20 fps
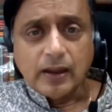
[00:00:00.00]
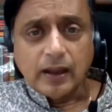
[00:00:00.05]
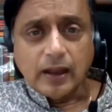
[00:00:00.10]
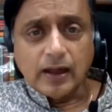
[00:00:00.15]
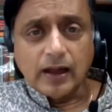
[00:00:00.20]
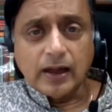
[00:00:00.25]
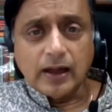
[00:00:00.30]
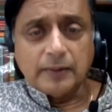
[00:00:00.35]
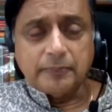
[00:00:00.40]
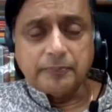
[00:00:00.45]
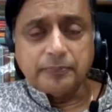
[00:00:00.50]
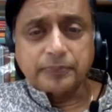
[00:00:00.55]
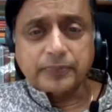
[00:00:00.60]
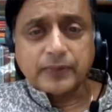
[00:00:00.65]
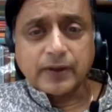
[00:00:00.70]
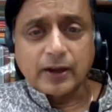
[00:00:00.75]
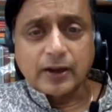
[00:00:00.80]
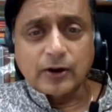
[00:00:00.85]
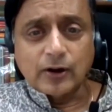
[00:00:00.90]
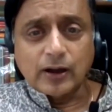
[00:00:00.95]

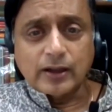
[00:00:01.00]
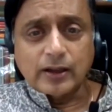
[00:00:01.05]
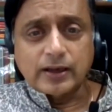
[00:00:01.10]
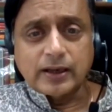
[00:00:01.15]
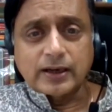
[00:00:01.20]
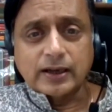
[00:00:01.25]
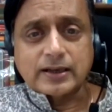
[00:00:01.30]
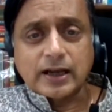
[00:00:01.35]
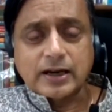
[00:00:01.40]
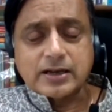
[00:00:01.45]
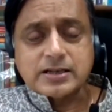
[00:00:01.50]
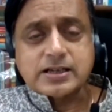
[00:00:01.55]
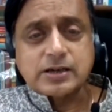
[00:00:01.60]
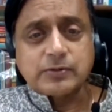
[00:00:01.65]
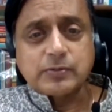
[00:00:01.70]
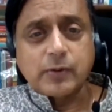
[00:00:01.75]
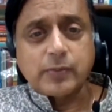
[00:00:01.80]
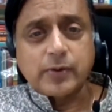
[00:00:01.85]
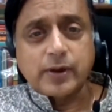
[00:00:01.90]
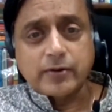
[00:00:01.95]
In a country
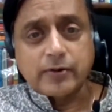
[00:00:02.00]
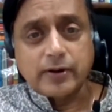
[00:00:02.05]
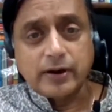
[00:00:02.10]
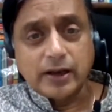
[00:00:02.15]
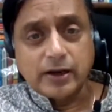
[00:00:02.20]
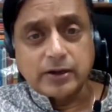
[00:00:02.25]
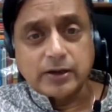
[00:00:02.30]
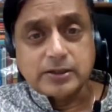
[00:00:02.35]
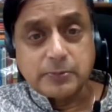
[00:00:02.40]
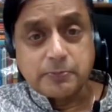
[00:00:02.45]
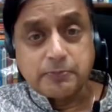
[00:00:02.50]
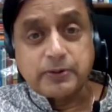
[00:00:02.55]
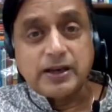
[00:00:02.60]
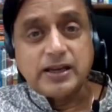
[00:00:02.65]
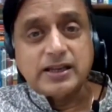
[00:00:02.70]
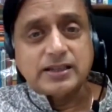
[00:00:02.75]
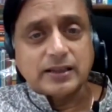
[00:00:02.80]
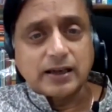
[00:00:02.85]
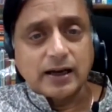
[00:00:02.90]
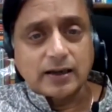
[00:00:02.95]
where we are really
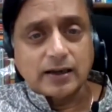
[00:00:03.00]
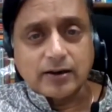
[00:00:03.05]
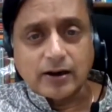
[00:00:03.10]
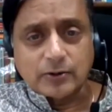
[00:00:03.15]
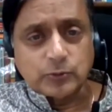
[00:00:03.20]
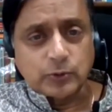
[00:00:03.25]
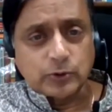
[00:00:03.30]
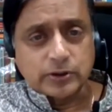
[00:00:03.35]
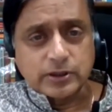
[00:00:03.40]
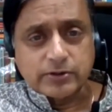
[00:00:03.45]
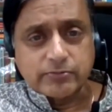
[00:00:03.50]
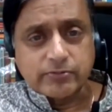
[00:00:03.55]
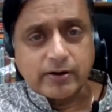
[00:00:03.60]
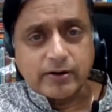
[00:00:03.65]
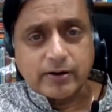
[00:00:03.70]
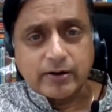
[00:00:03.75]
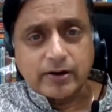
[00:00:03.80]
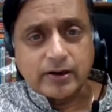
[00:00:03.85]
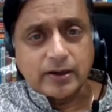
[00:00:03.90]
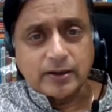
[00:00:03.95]
depleting our groundwater
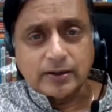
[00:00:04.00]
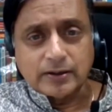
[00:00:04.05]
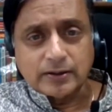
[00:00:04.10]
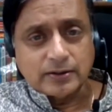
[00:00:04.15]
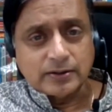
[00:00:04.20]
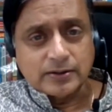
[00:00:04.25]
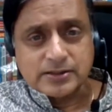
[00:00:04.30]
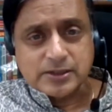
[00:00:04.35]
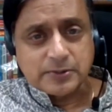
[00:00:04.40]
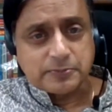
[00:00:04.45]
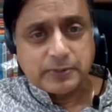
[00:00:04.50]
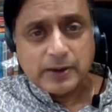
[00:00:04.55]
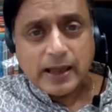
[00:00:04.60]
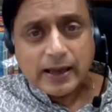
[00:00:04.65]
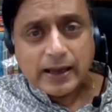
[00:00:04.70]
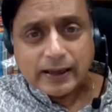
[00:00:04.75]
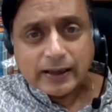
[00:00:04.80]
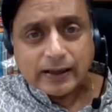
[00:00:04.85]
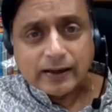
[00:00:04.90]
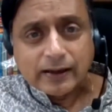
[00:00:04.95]

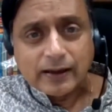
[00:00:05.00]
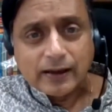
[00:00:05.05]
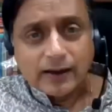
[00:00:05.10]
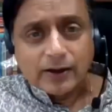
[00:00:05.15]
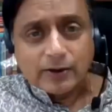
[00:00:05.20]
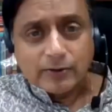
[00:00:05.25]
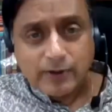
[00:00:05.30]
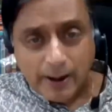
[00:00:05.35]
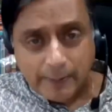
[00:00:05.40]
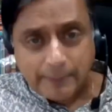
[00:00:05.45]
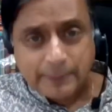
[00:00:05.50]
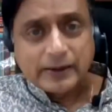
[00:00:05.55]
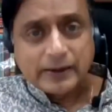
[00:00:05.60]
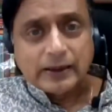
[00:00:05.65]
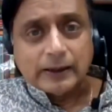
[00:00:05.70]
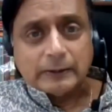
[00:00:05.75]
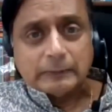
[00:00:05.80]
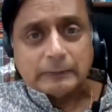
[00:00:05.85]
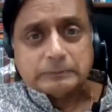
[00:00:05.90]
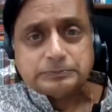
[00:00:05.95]
supply
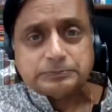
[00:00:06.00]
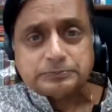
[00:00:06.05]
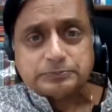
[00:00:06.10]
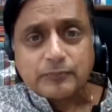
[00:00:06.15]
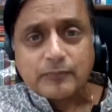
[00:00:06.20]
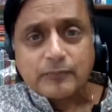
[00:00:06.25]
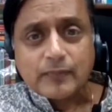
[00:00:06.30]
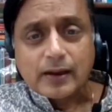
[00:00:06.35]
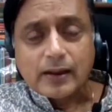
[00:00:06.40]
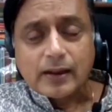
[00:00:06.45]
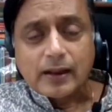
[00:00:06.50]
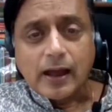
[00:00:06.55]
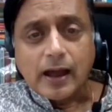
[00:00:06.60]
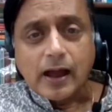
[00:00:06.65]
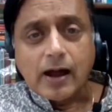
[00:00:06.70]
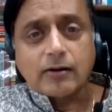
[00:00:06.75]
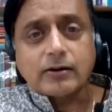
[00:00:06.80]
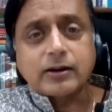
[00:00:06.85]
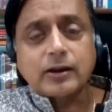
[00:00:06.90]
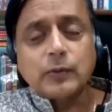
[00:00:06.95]
rapidly,
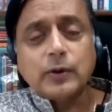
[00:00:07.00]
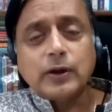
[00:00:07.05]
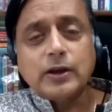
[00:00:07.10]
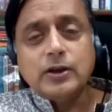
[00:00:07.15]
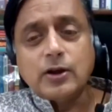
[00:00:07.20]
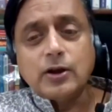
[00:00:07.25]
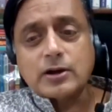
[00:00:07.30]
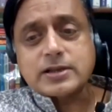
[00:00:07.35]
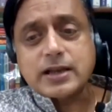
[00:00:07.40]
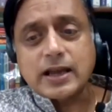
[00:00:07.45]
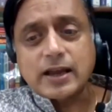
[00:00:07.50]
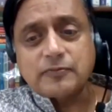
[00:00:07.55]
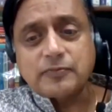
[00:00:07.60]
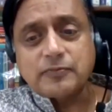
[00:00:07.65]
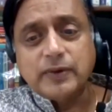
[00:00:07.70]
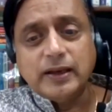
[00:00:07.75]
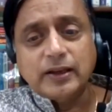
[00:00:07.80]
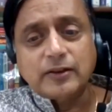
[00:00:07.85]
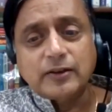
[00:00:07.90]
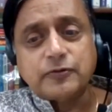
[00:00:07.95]
how can we not have
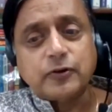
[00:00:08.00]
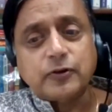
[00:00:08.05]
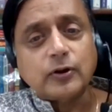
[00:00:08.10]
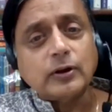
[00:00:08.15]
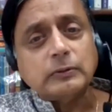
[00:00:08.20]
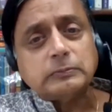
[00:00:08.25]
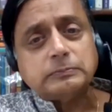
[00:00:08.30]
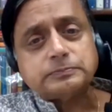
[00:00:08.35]
meaningful